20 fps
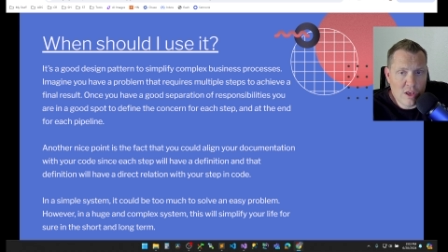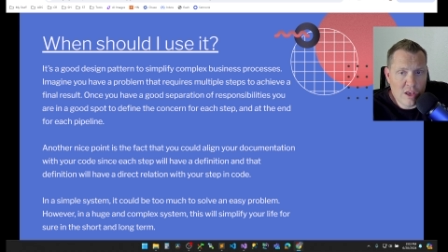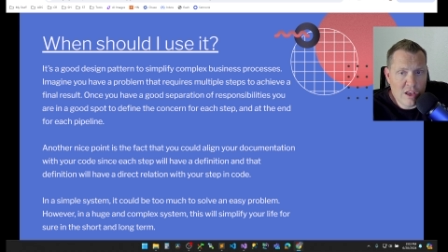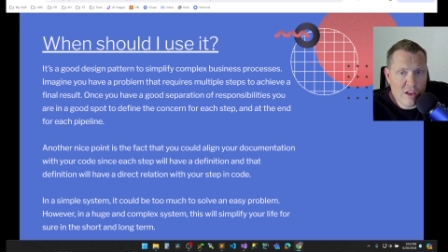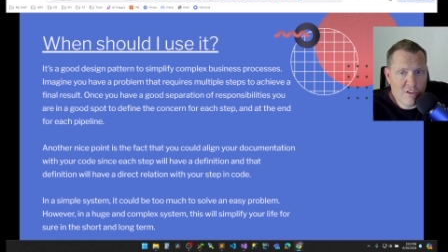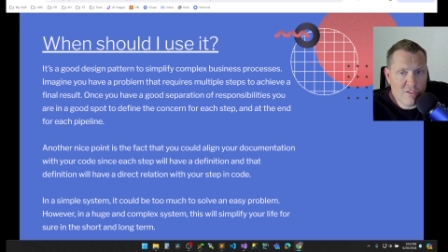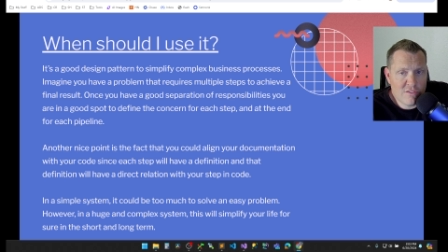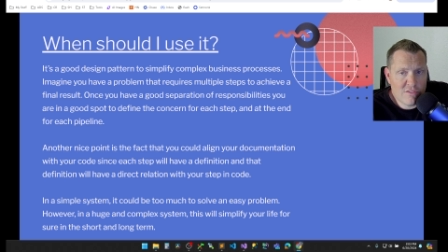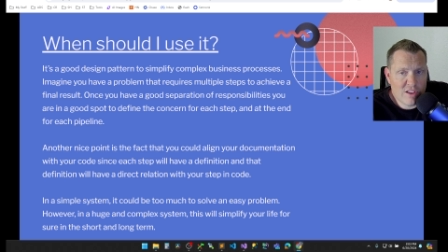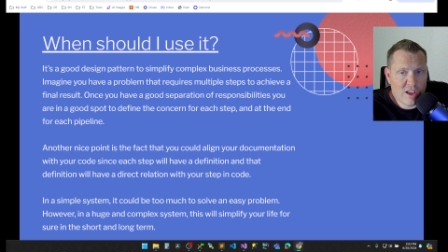
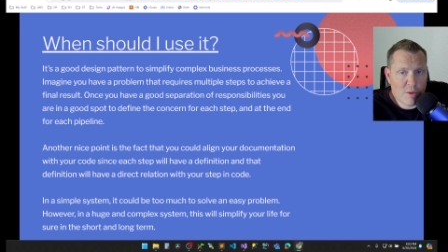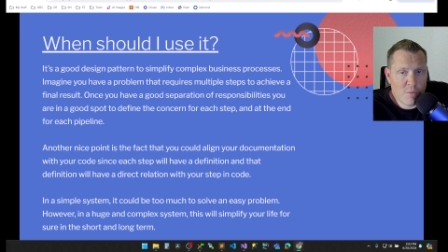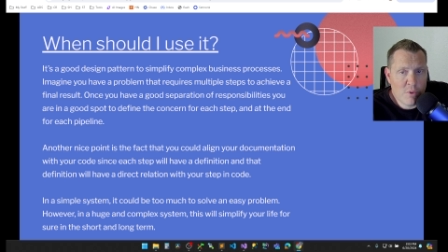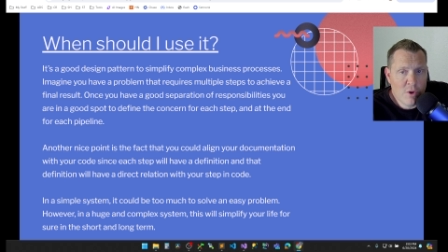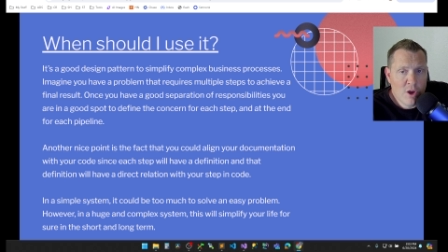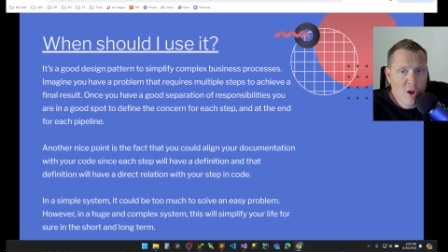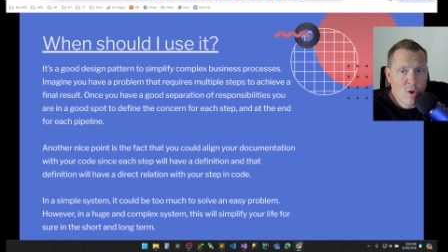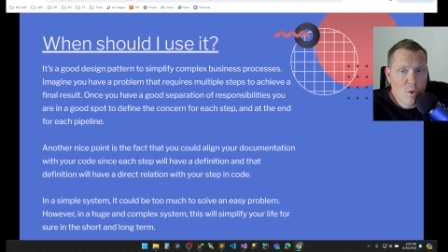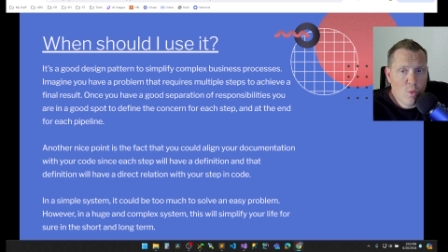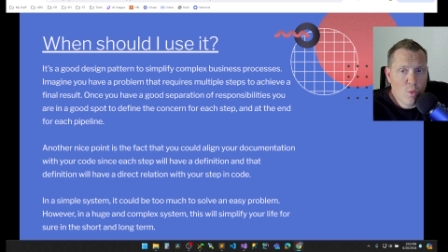Each step
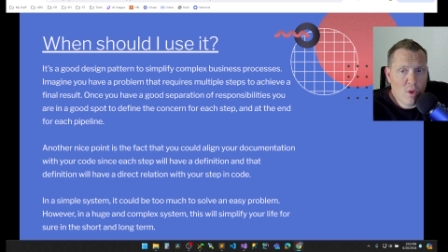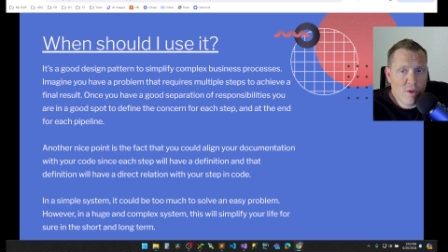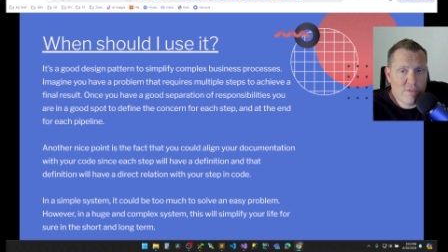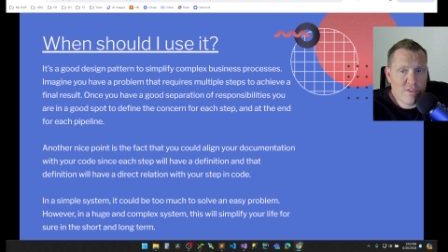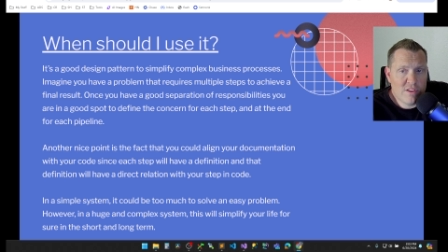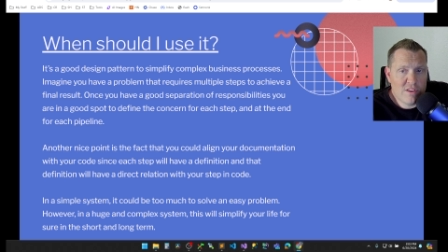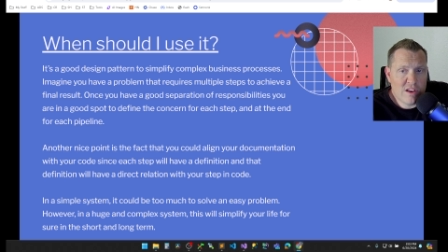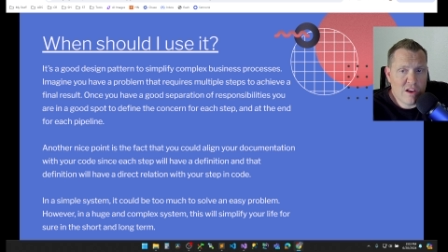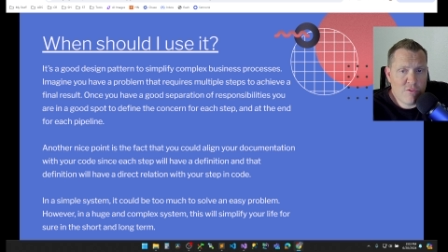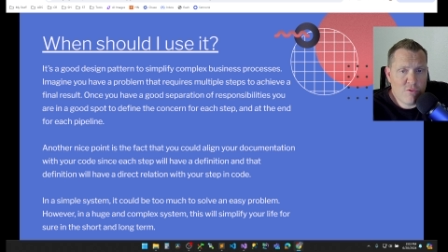will have
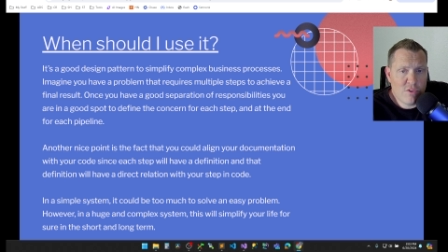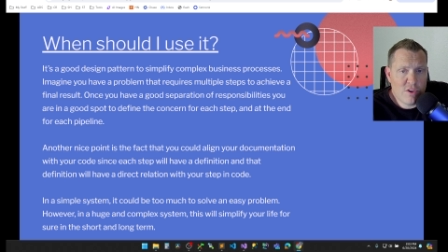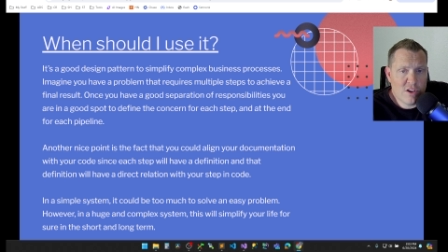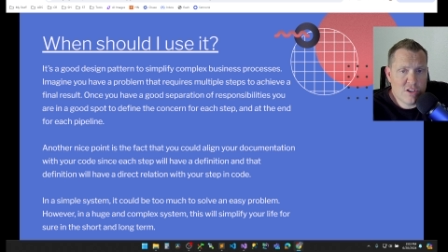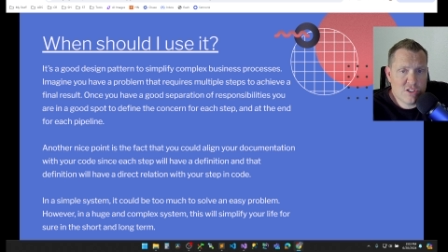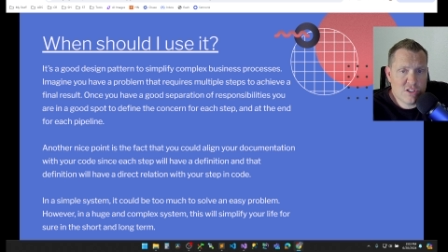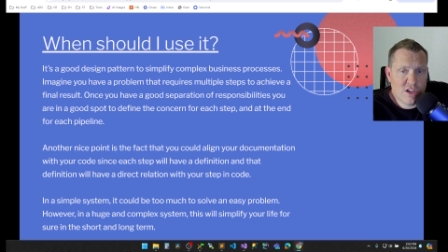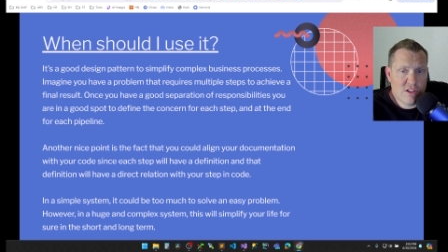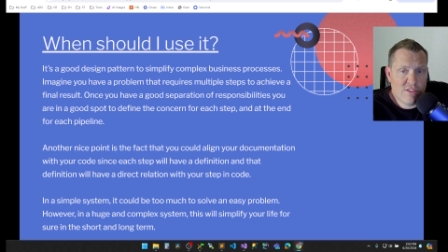a definition,